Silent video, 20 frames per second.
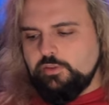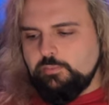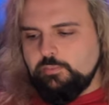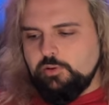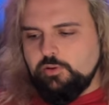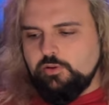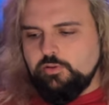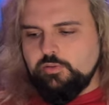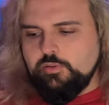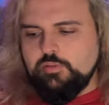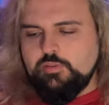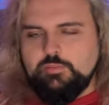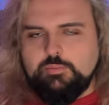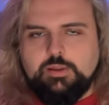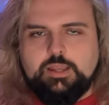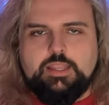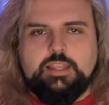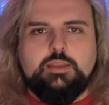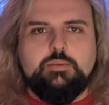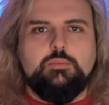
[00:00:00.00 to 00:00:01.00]
upon to
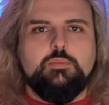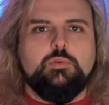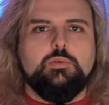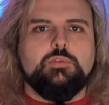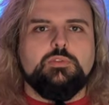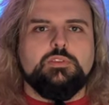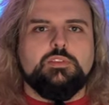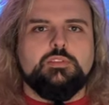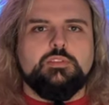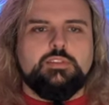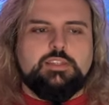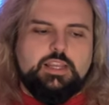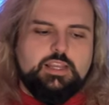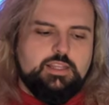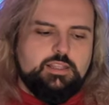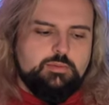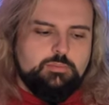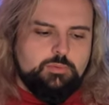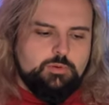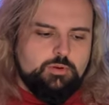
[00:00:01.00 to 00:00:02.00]
make it more
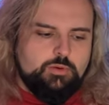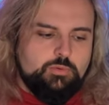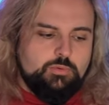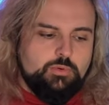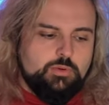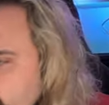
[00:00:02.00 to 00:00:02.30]
sustainable.